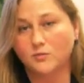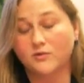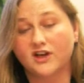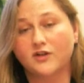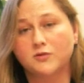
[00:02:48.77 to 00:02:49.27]

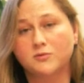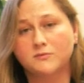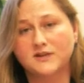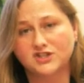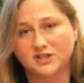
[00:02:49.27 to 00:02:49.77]
without the
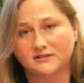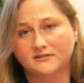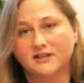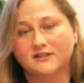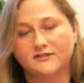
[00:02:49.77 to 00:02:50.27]

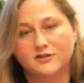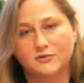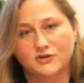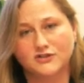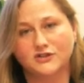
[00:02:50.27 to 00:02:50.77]
permission of the
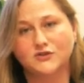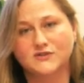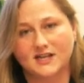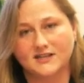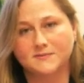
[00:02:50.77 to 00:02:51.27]
person who
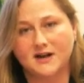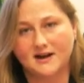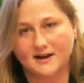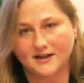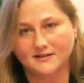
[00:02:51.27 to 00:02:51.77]
stays
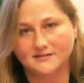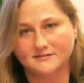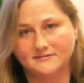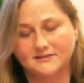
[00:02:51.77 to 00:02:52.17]
behind.